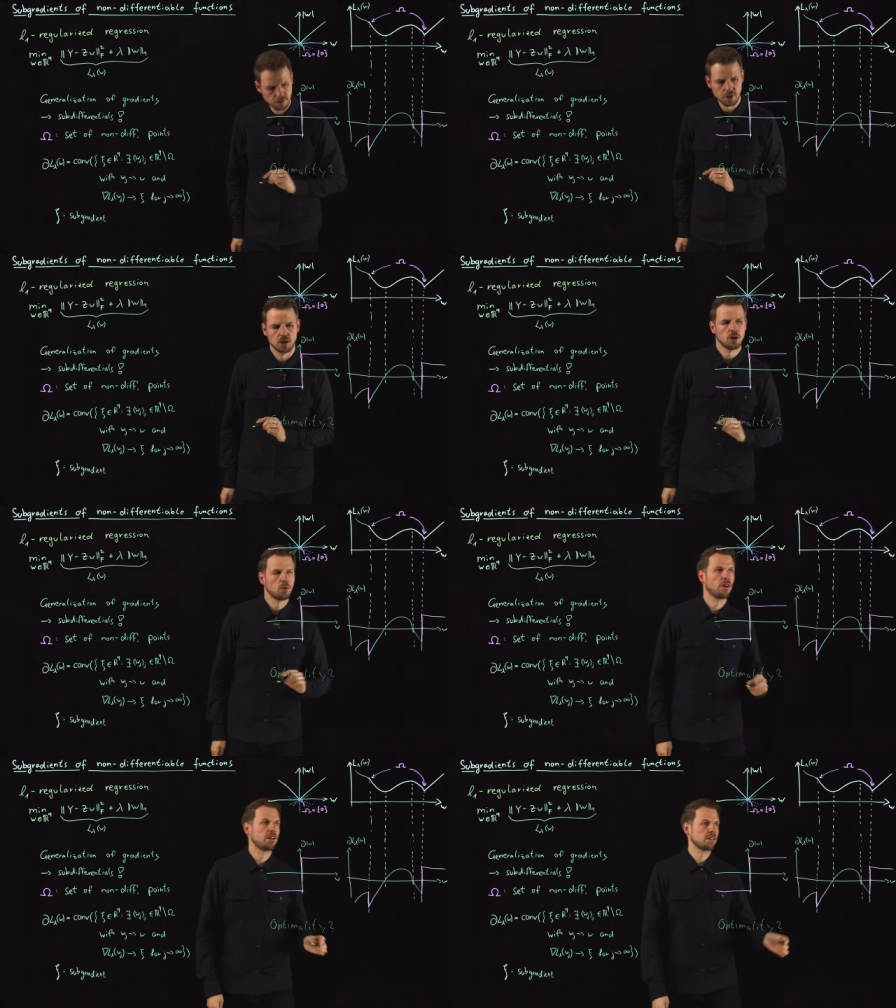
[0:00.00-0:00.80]
No,
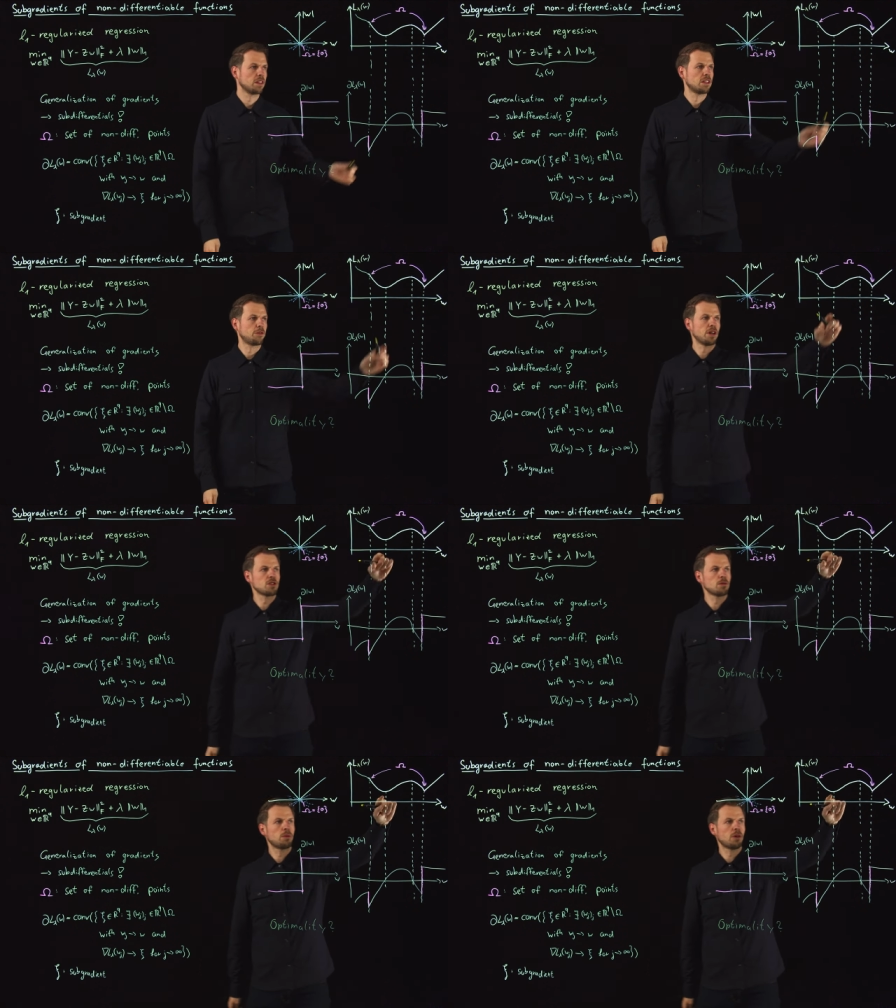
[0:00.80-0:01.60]
whereas in
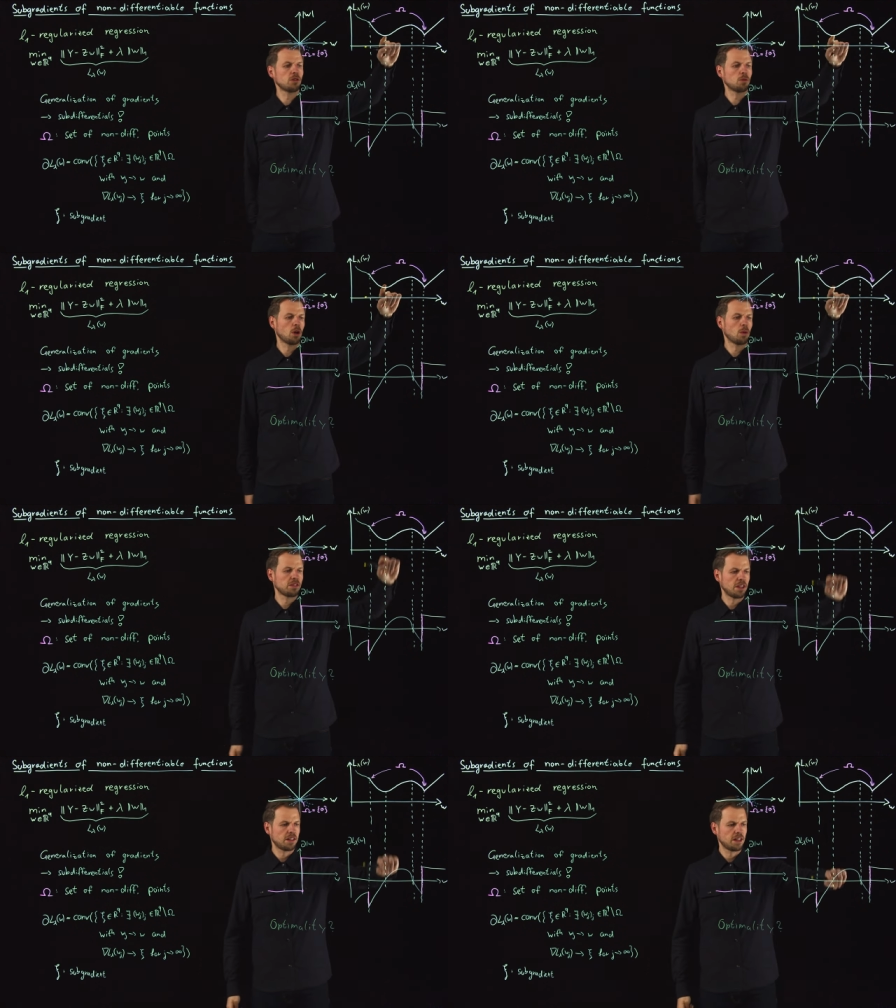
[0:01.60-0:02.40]
differentiable points, we always
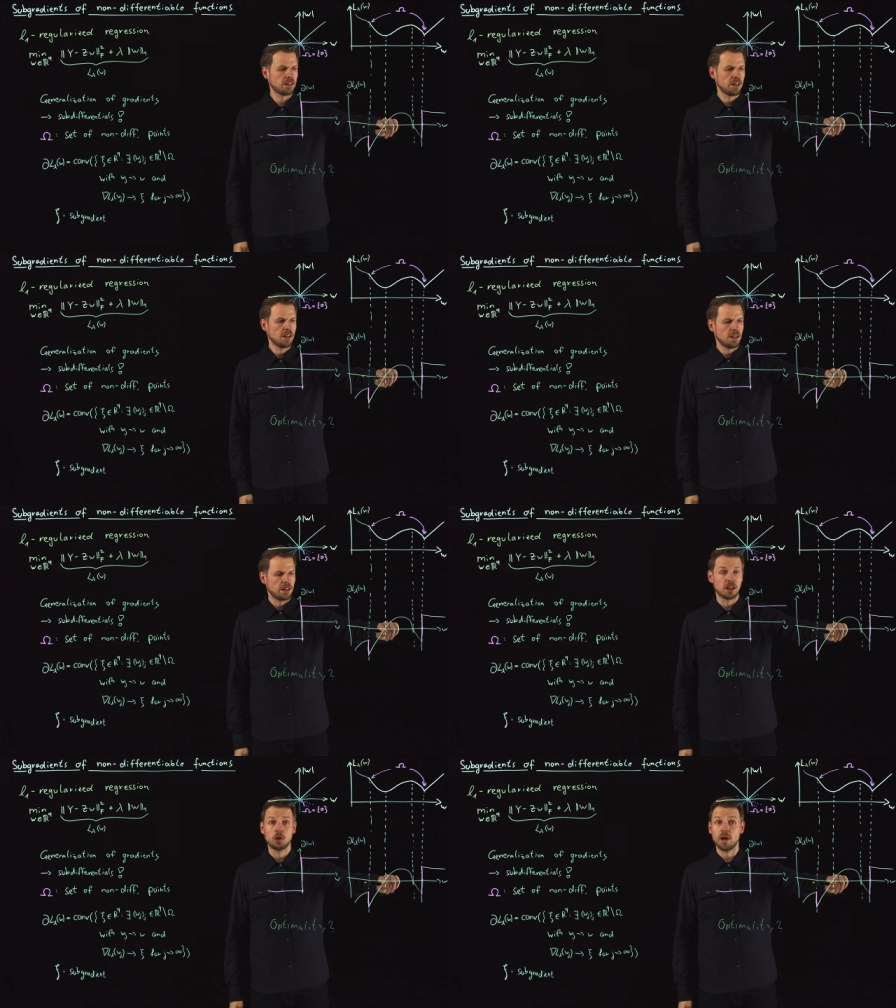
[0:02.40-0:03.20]
had that
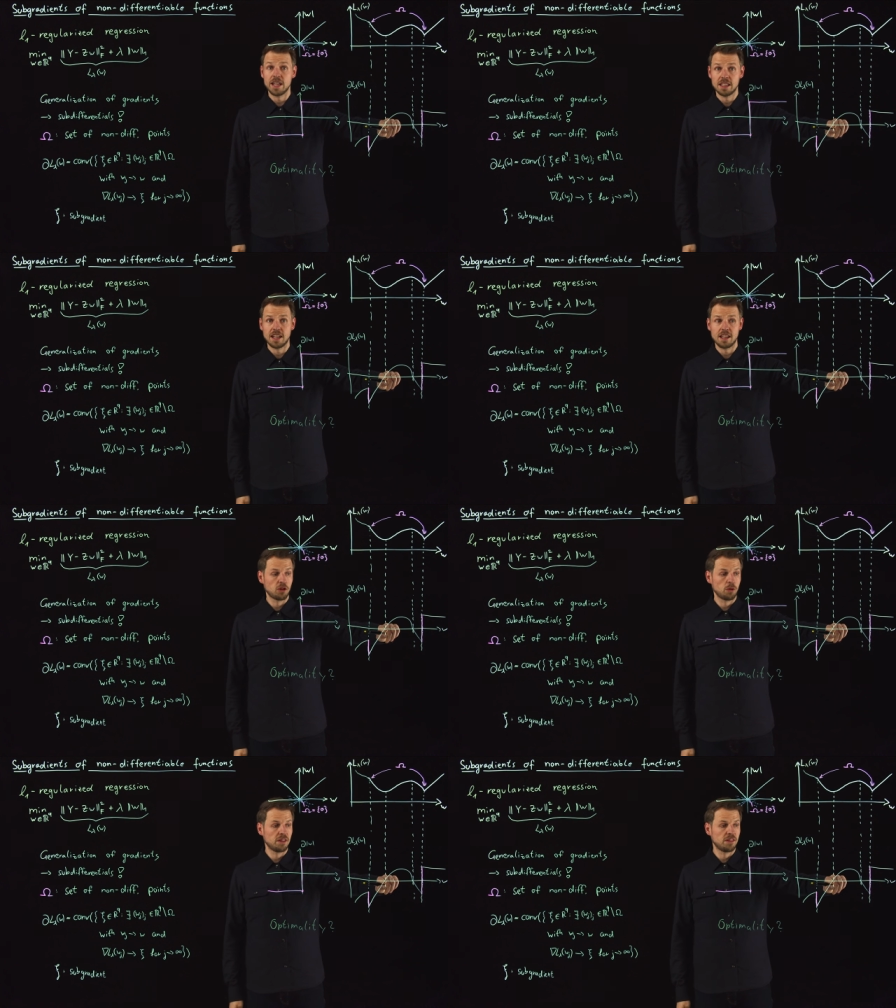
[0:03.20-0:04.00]
the gradient has
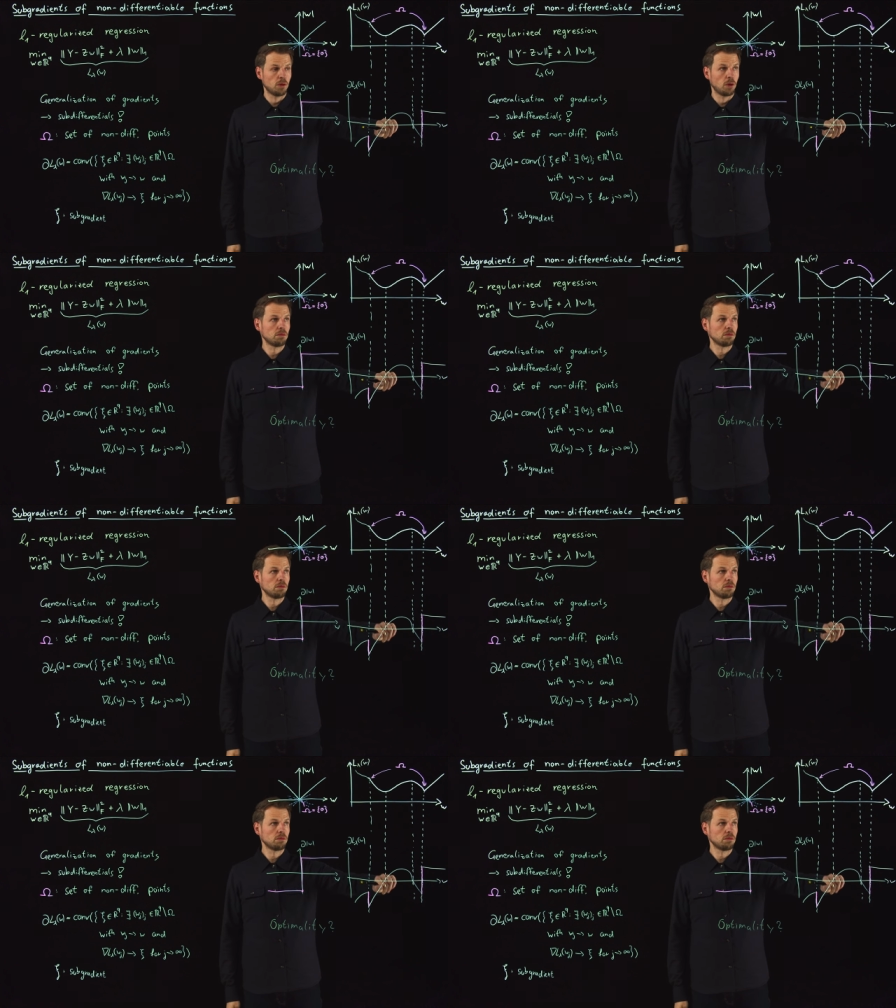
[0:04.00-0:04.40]
to be 0.